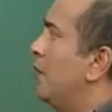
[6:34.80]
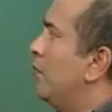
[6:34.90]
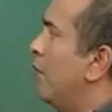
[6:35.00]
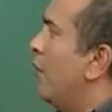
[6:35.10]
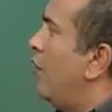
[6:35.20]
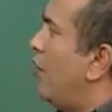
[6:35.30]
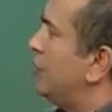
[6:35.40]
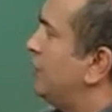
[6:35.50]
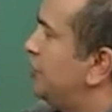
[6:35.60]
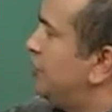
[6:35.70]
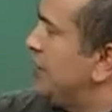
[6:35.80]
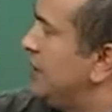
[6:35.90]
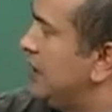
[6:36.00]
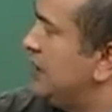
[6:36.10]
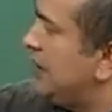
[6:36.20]
more
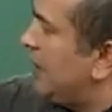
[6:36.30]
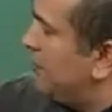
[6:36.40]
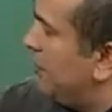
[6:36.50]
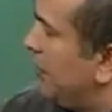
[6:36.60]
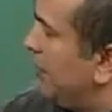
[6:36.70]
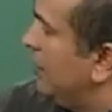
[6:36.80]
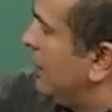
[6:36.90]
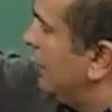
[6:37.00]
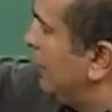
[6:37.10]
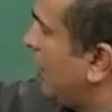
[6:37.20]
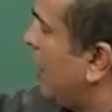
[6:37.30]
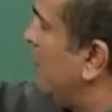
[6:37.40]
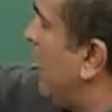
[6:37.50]
oxygen is able to come